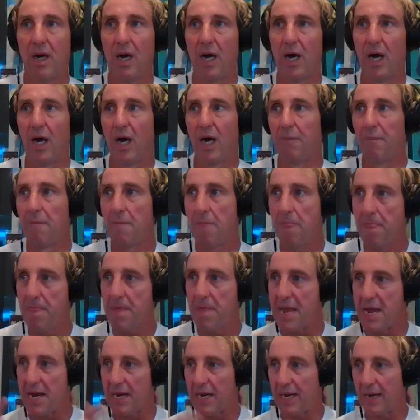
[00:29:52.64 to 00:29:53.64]
um,
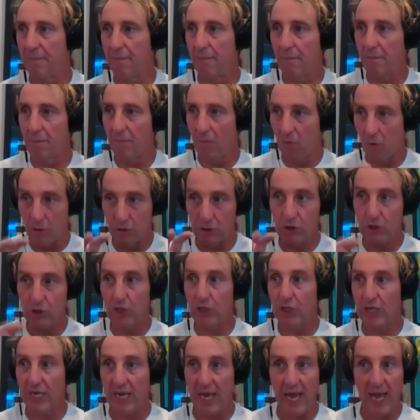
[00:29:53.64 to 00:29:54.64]
he can or
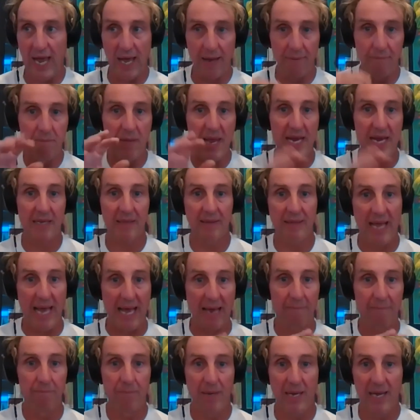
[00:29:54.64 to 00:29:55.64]
she can make
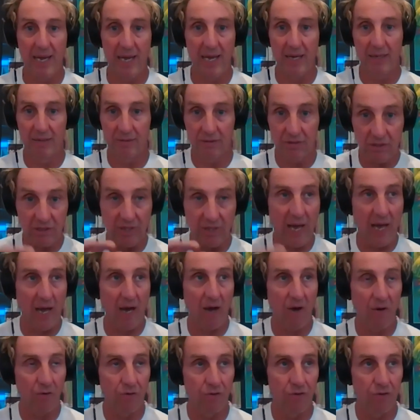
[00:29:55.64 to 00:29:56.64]
that band
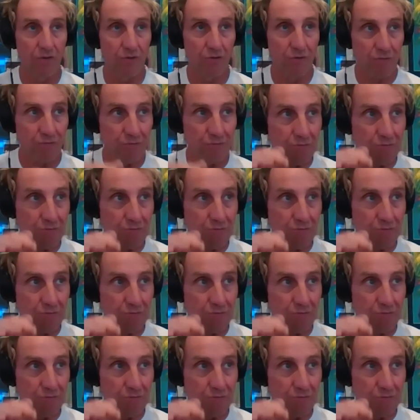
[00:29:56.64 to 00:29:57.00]
sound